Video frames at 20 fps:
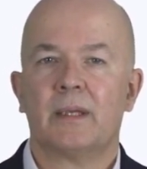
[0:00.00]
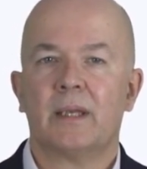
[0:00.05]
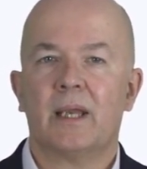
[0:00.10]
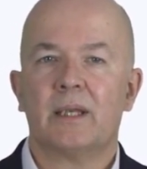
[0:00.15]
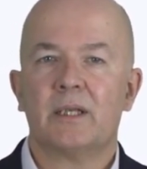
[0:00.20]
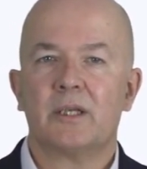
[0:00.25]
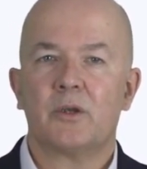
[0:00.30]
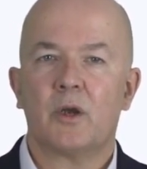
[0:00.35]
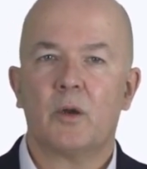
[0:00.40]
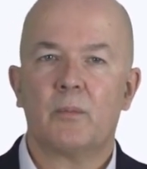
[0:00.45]

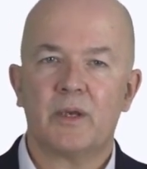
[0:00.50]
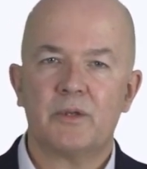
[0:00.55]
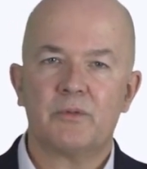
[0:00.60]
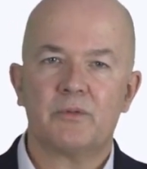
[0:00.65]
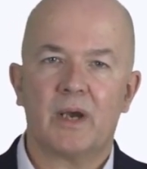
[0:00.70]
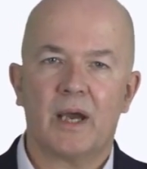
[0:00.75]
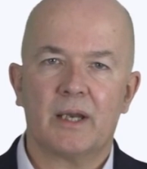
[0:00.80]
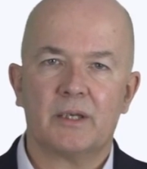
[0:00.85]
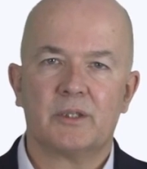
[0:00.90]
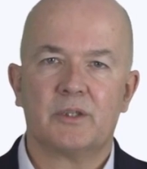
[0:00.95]
Economic
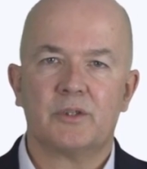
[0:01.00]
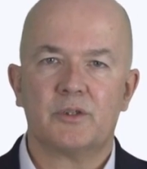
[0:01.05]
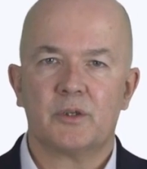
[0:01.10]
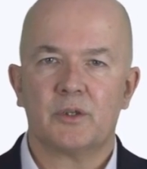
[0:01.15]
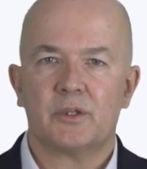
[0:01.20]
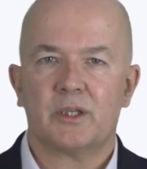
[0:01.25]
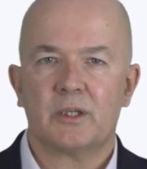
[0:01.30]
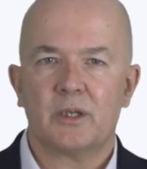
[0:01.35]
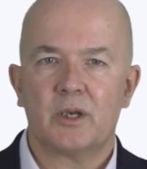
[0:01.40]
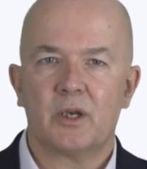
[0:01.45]
factors
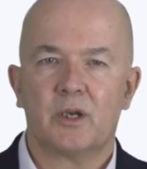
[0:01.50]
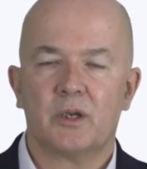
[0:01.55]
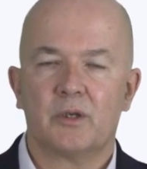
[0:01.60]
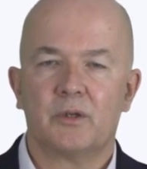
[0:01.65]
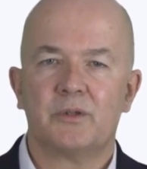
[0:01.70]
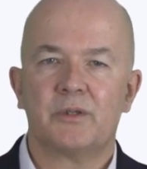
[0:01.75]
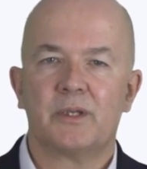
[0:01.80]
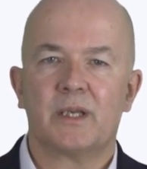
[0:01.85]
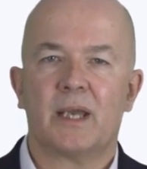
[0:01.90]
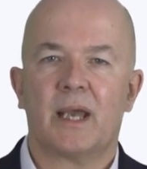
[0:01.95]
could
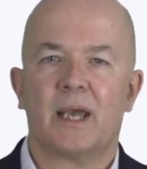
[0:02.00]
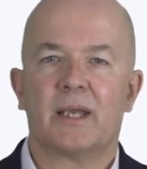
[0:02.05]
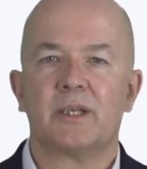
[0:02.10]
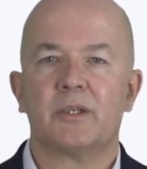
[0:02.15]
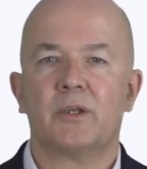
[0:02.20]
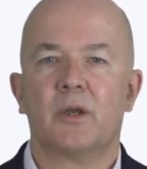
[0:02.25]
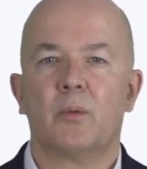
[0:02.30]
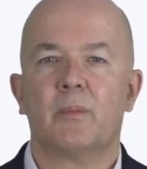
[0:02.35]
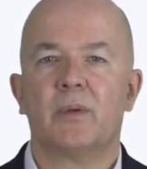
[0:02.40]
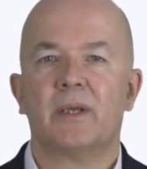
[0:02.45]
include the
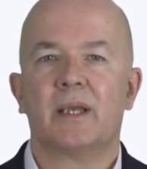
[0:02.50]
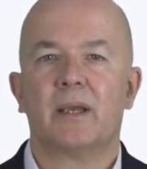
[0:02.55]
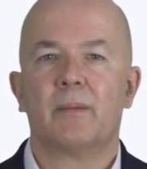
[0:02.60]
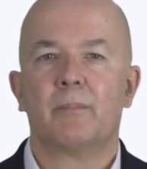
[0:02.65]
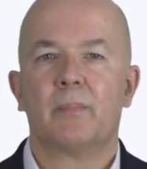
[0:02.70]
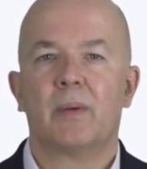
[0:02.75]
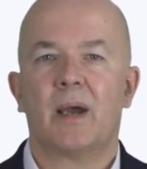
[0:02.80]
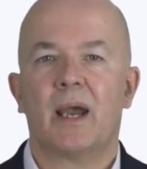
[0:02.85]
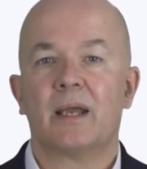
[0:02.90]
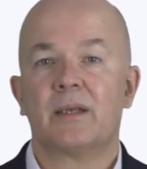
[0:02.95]
economic
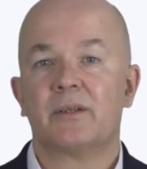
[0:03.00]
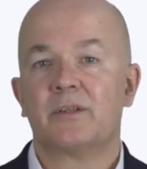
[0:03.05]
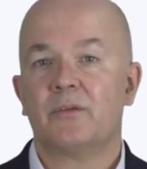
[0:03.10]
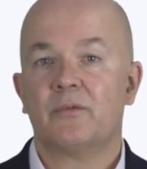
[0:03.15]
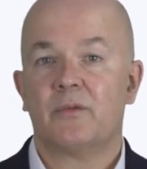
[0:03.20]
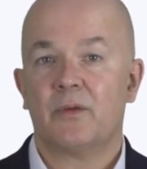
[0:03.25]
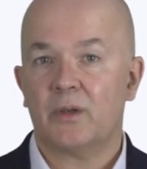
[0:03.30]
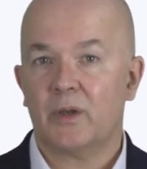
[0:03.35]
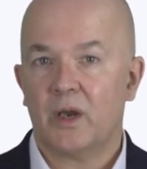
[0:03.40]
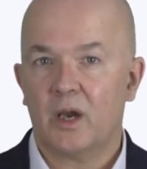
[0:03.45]
impacts
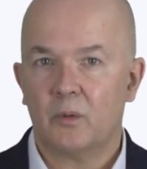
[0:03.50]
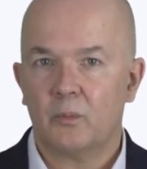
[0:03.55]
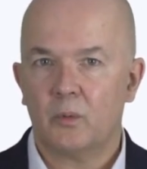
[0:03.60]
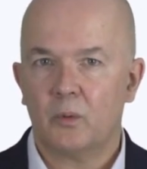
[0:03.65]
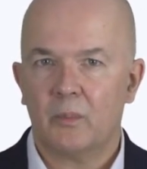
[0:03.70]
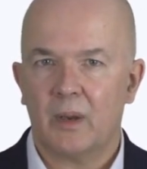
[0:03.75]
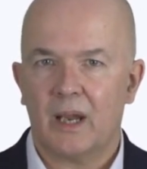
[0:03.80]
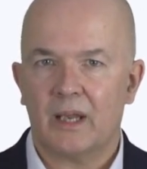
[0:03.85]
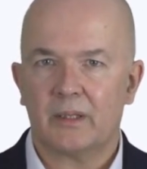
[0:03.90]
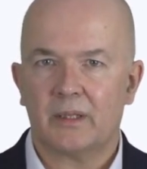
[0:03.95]
of the
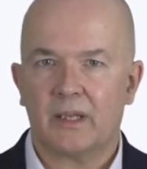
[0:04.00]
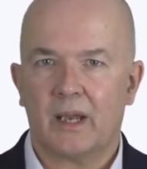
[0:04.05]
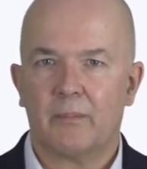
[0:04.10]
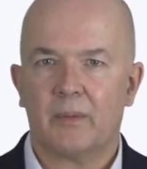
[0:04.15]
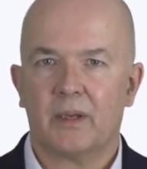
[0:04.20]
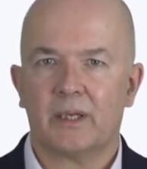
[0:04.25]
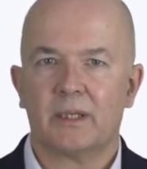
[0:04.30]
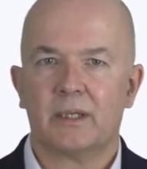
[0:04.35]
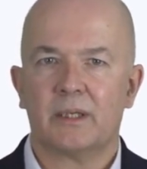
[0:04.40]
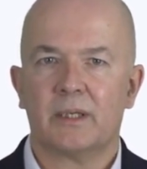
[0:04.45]
global
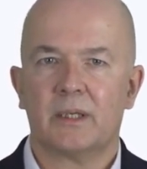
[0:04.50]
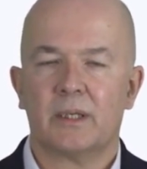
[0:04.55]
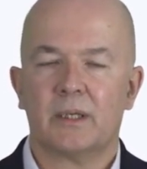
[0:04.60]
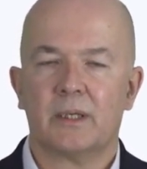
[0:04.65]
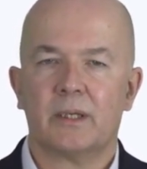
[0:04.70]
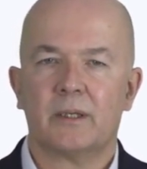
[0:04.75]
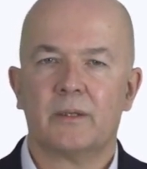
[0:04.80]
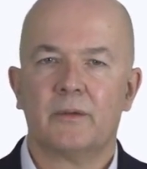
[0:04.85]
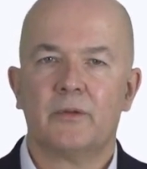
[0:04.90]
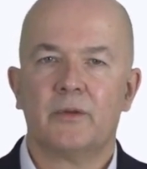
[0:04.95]
pandemic,
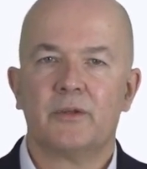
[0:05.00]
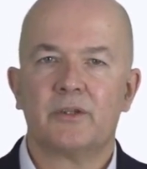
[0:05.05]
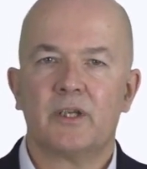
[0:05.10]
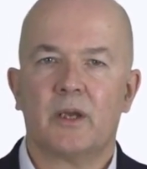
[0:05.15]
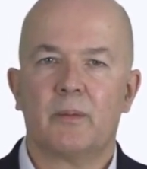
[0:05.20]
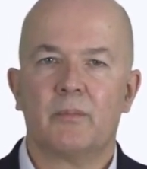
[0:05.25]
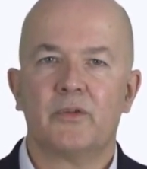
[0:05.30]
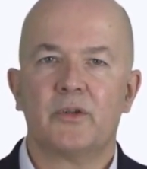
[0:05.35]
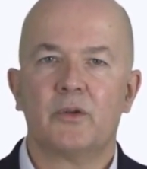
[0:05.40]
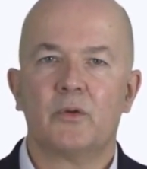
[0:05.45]
the
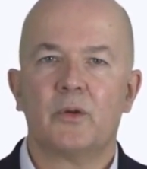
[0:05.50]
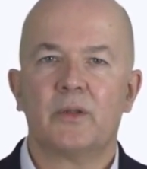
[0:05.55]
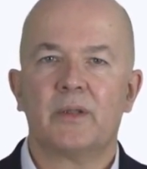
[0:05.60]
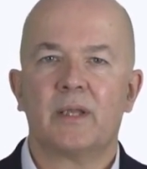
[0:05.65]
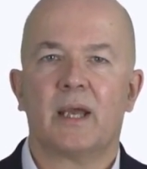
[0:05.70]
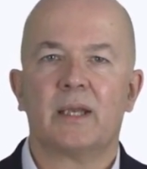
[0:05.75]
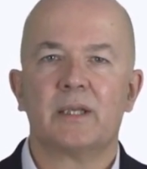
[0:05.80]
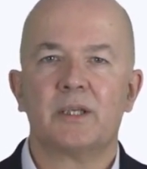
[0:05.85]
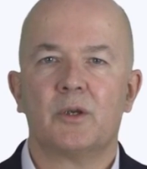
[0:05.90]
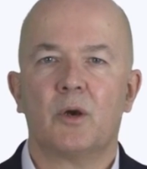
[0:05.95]
subsequent
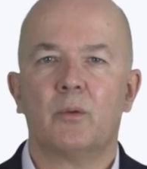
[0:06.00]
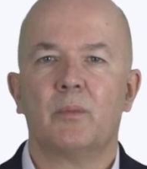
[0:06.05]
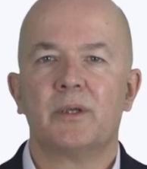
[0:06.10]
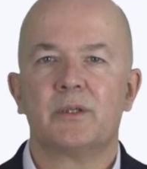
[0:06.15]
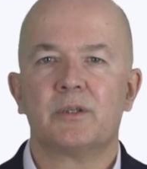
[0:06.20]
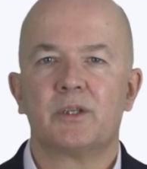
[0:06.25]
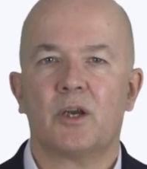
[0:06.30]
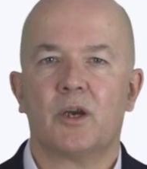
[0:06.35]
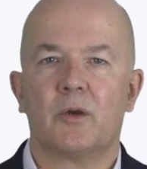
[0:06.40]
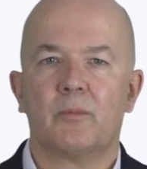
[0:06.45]

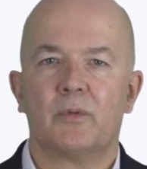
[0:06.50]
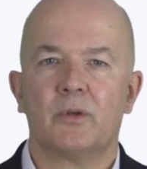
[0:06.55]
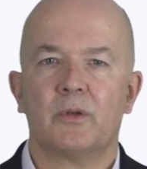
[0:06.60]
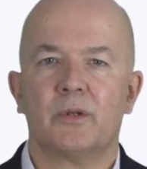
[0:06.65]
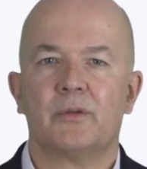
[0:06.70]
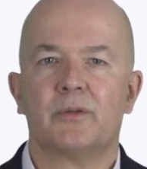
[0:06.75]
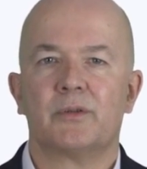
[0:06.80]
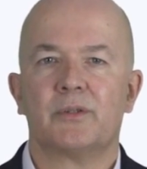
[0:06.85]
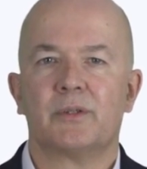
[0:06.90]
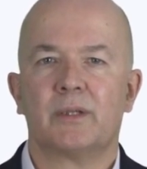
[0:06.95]
economic
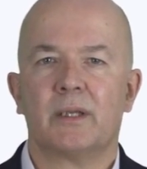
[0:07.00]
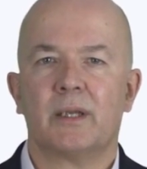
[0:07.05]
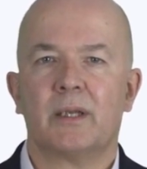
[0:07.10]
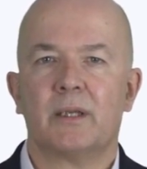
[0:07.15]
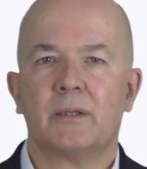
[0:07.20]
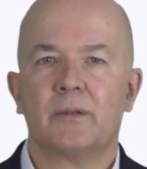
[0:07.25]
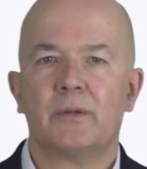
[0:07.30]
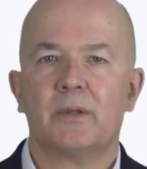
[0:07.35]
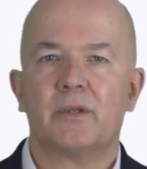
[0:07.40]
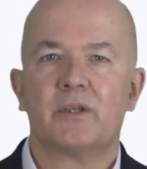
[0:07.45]
turbulence,
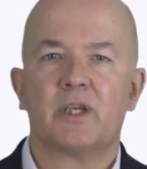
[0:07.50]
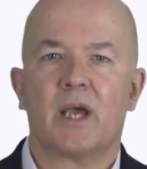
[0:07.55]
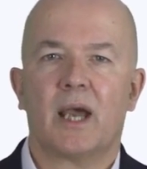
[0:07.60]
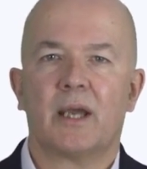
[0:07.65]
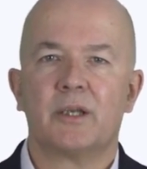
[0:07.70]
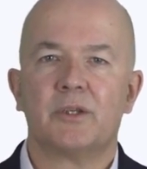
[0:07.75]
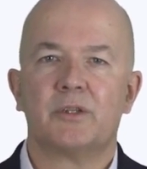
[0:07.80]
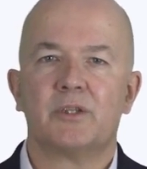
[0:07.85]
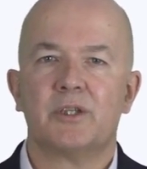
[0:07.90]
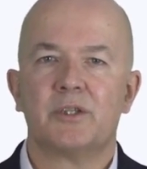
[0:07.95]
the
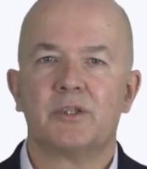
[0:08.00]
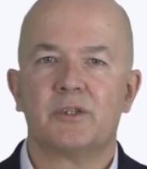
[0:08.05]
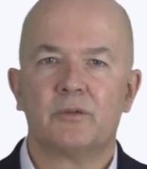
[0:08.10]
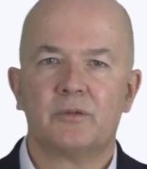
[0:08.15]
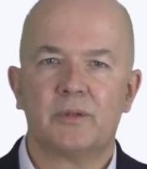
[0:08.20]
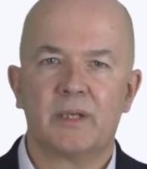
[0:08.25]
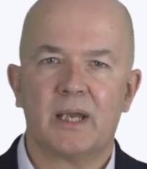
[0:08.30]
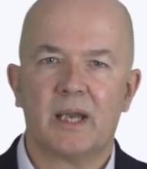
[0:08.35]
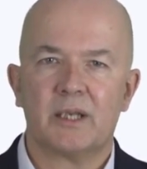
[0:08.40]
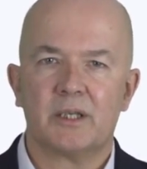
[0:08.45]
challenges
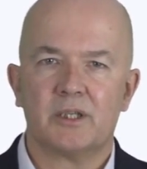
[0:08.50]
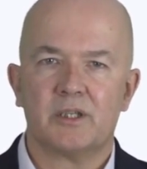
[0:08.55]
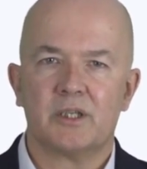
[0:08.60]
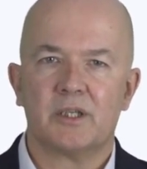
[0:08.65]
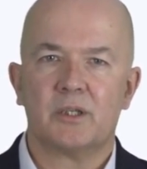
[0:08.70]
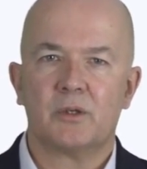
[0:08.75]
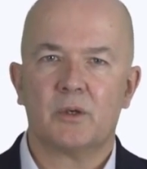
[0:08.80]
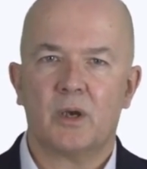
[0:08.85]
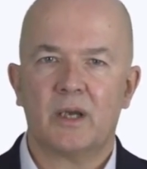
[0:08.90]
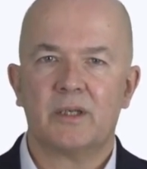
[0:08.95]
of the
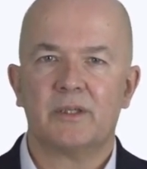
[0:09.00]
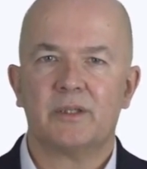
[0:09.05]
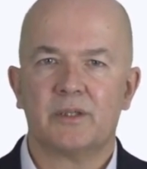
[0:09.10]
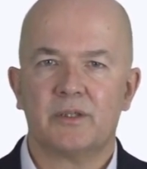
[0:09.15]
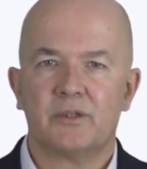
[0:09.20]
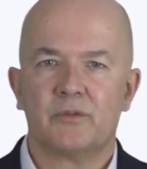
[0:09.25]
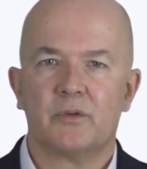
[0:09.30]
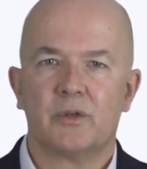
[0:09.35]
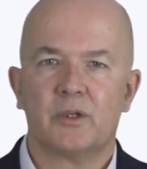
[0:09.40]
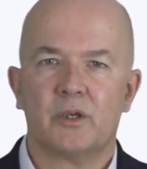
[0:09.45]
energy
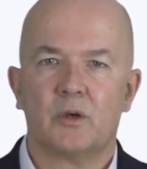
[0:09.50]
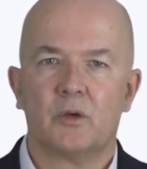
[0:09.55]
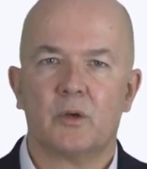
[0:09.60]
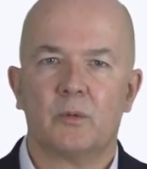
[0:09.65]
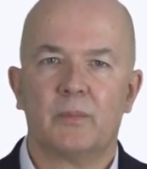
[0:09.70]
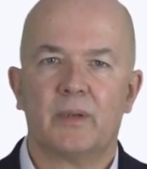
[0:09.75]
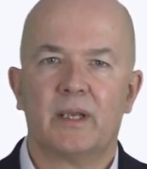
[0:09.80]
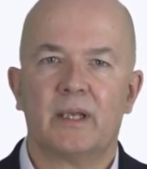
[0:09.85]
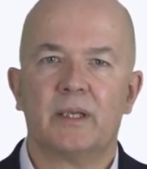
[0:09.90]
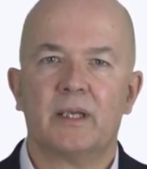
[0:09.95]
crisis for
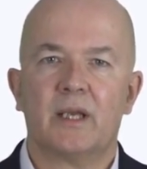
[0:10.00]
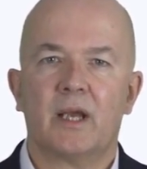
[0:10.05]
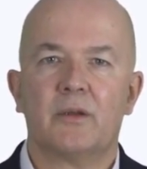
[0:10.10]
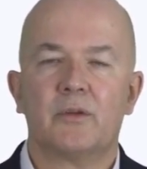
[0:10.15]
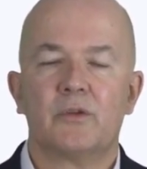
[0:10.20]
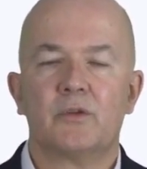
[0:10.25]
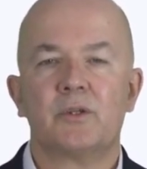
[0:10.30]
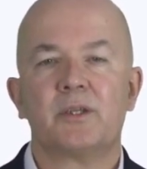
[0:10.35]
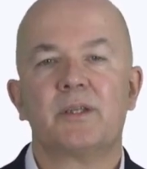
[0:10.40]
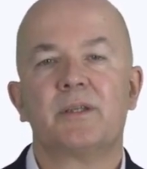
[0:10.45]
European
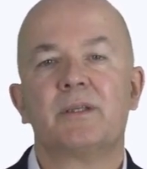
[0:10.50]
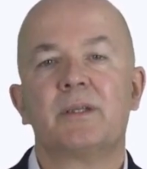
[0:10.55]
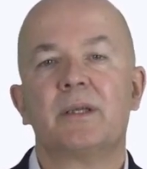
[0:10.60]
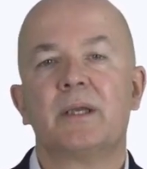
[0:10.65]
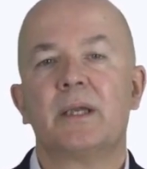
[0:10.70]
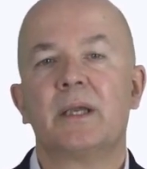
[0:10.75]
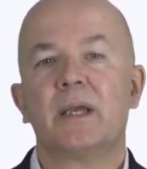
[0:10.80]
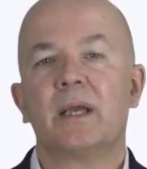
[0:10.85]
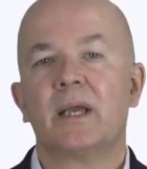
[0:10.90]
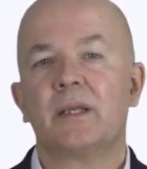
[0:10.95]
countries,
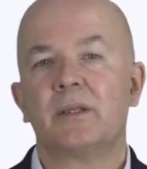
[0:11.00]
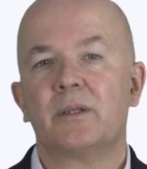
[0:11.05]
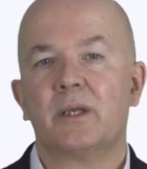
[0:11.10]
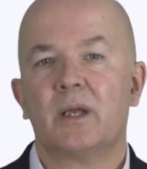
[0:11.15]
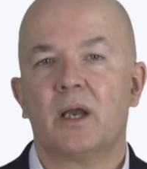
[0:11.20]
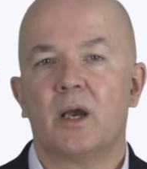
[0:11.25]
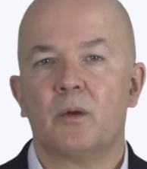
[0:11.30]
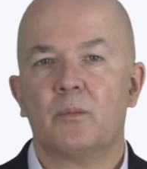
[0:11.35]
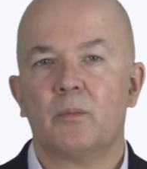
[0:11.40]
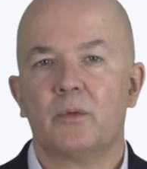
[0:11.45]
and
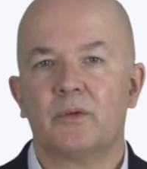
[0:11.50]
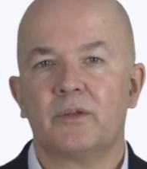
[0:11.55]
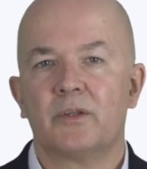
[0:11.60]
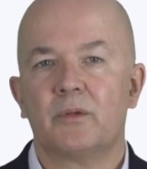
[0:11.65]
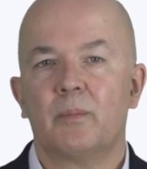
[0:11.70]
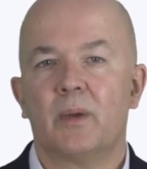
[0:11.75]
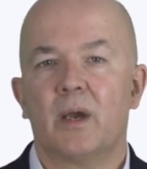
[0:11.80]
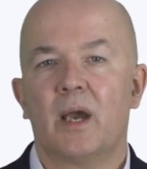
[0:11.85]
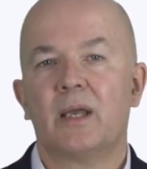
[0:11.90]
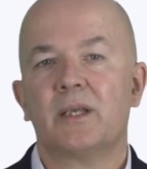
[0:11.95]
global
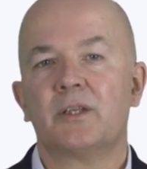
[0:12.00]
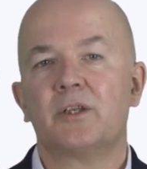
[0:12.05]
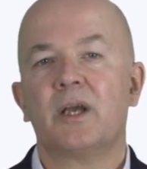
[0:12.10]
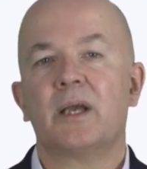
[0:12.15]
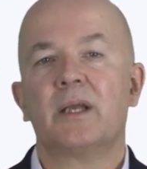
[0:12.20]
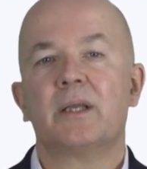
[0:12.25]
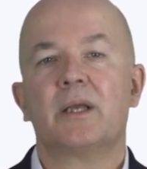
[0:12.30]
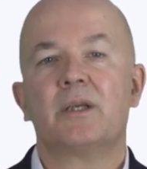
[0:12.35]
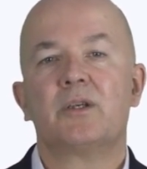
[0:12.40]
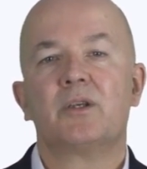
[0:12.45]
supply
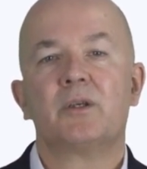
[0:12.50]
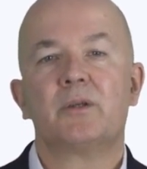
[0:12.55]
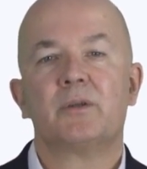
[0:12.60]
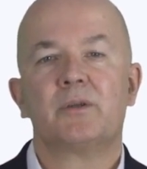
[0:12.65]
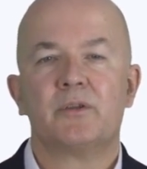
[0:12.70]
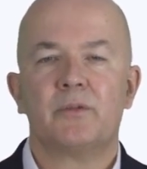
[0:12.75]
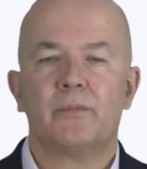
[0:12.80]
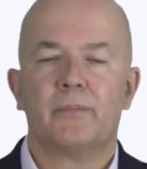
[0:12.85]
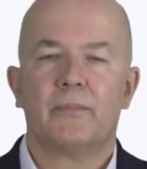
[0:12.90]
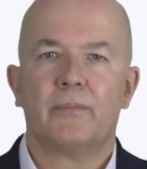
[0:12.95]
chain
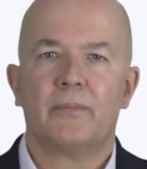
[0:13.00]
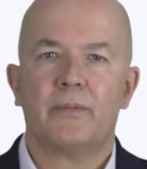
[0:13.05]
issues.